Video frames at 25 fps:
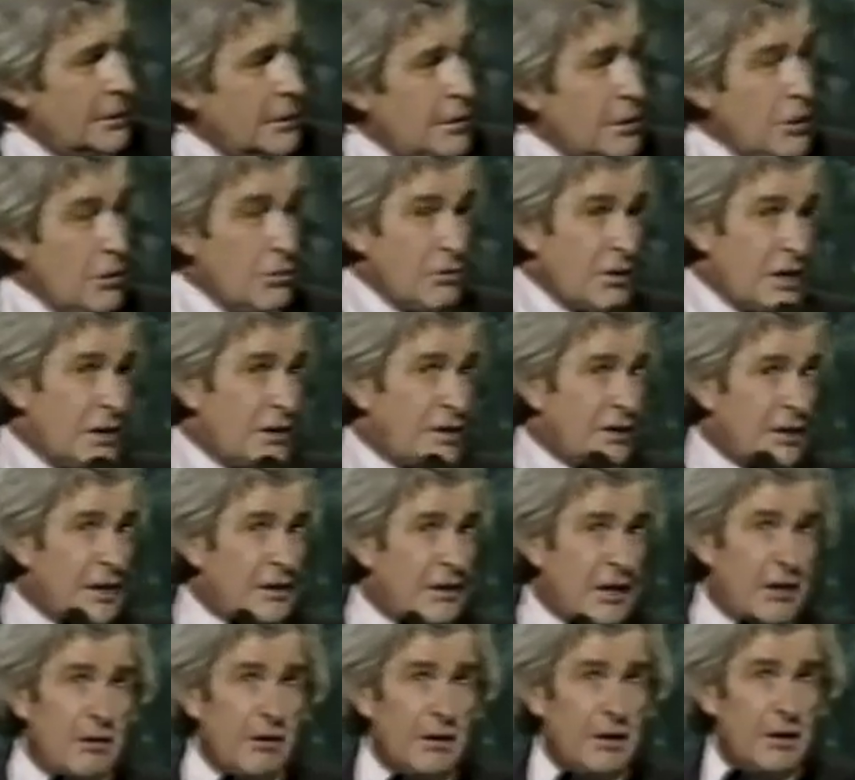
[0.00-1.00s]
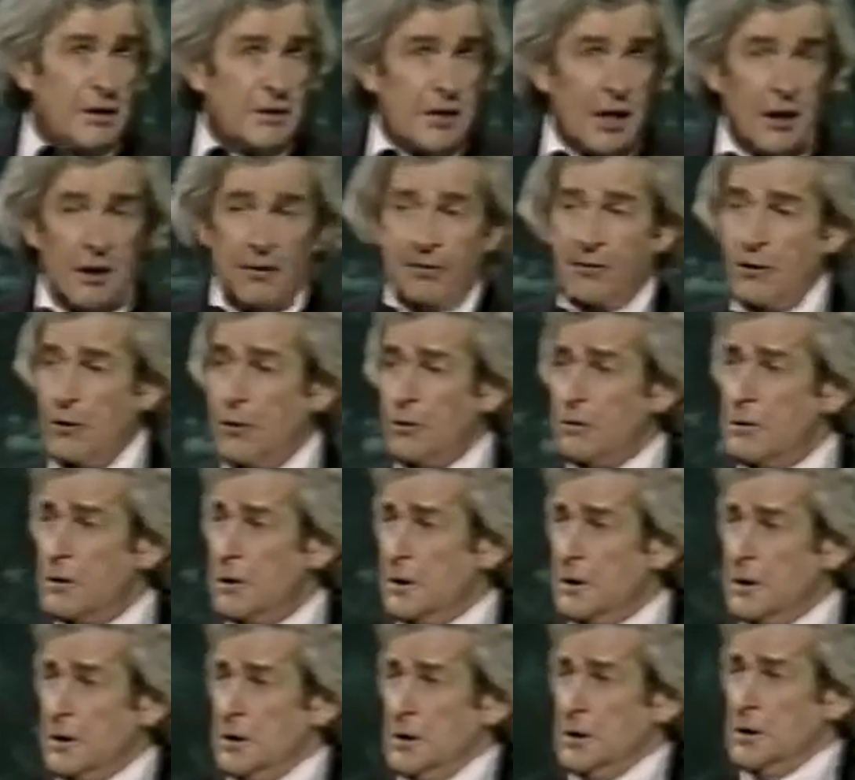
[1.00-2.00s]
You can sit there on a telephone,
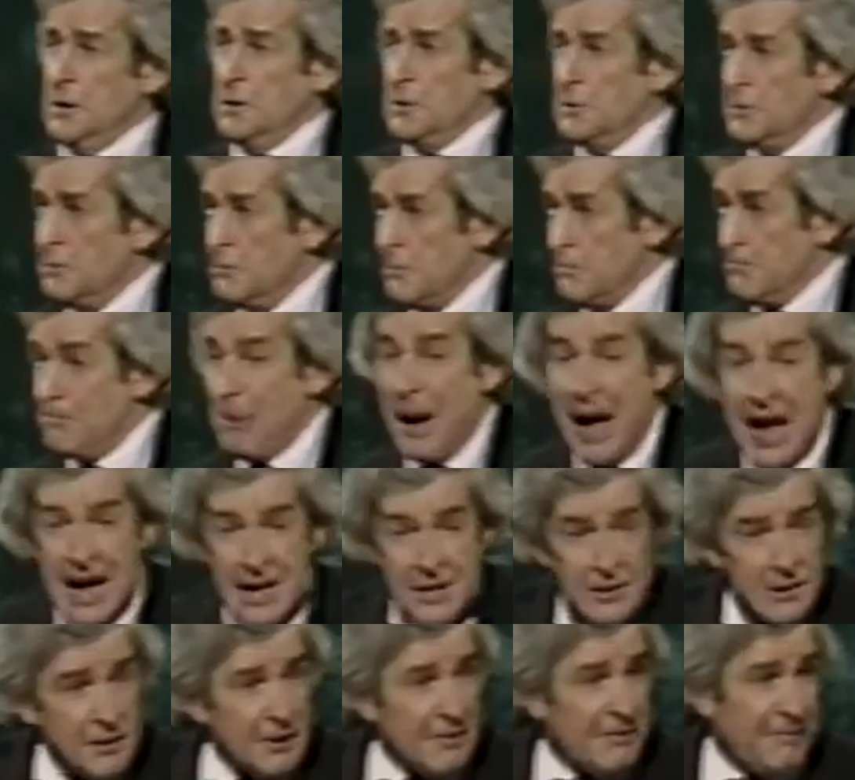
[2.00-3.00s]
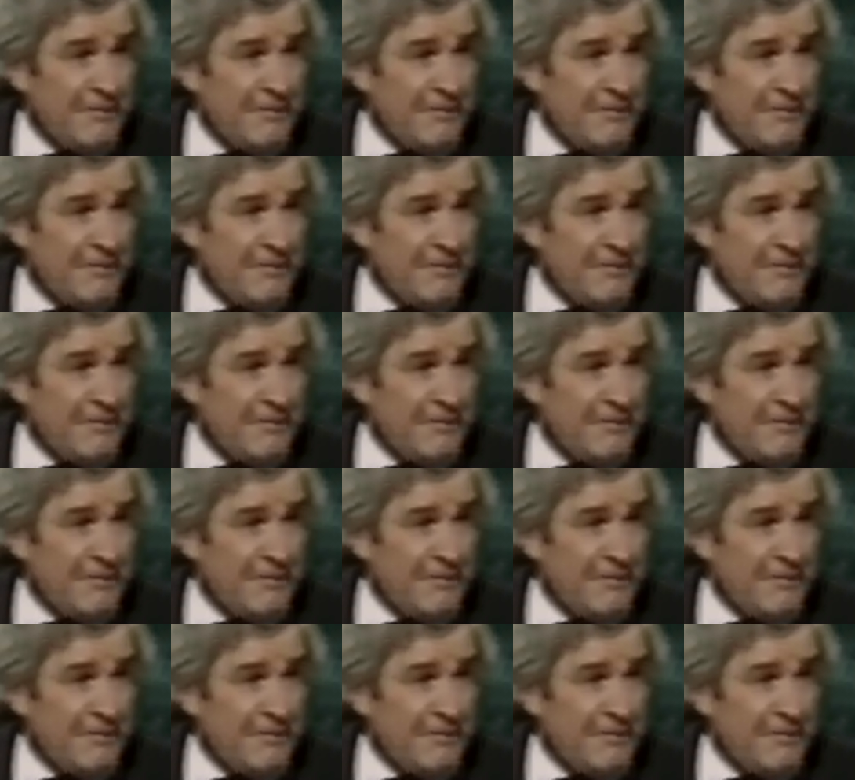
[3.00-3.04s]
pant,